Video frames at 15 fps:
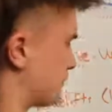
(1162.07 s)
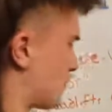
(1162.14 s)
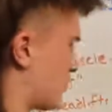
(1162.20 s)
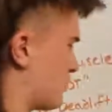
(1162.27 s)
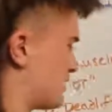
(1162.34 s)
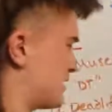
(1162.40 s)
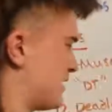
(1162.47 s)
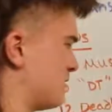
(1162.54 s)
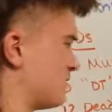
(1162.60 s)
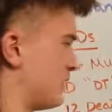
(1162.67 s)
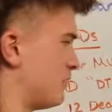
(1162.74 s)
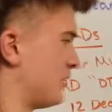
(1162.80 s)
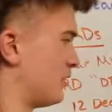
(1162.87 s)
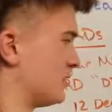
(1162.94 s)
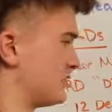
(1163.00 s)
are the same
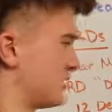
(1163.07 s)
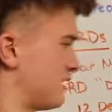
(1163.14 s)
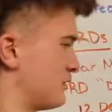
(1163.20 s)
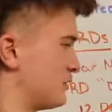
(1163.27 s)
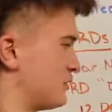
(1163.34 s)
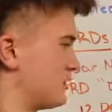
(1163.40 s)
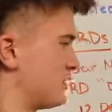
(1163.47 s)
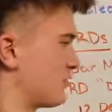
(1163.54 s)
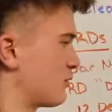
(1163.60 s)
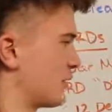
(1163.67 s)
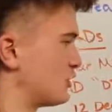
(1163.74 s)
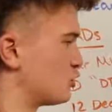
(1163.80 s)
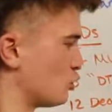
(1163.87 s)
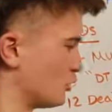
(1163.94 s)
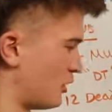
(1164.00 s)
dumbbells that I was using for
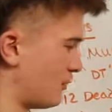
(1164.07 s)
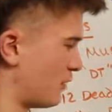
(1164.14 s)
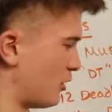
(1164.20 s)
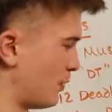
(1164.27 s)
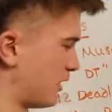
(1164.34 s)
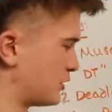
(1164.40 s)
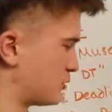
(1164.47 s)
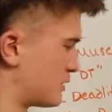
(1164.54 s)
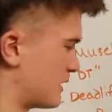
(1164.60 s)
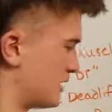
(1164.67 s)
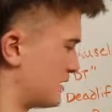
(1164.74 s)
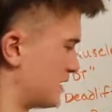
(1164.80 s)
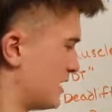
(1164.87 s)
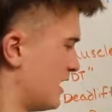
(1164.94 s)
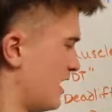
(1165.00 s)
my dual dumbbell bench
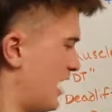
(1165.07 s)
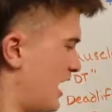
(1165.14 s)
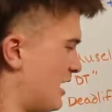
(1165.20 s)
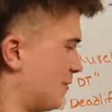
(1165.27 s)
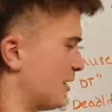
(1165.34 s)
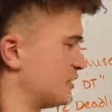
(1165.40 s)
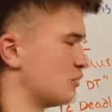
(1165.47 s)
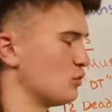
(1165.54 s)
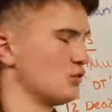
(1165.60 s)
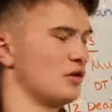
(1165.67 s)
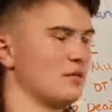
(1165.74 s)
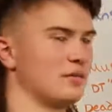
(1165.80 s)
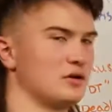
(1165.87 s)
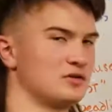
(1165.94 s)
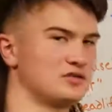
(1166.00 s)
press and my dual
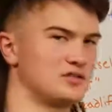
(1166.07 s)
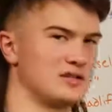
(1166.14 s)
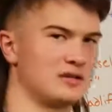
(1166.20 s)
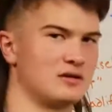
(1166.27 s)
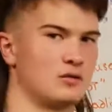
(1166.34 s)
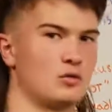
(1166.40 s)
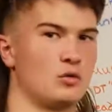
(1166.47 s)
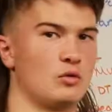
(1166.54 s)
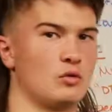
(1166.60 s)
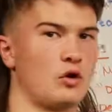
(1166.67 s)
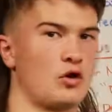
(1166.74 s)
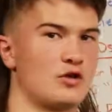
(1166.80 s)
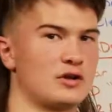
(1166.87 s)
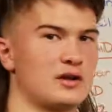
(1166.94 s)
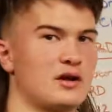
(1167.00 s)
dumbbell single
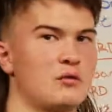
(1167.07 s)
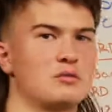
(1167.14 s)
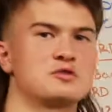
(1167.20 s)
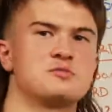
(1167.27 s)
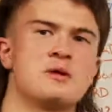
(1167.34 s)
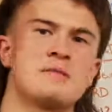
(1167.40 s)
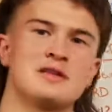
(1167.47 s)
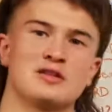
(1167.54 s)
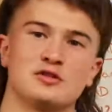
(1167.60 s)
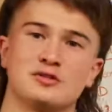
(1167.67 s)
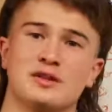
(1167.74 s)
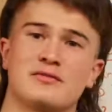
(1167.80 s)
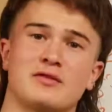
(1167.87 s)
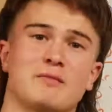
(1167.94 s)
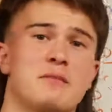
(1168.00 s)
RDL, which may be a little
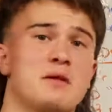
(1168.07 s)
different.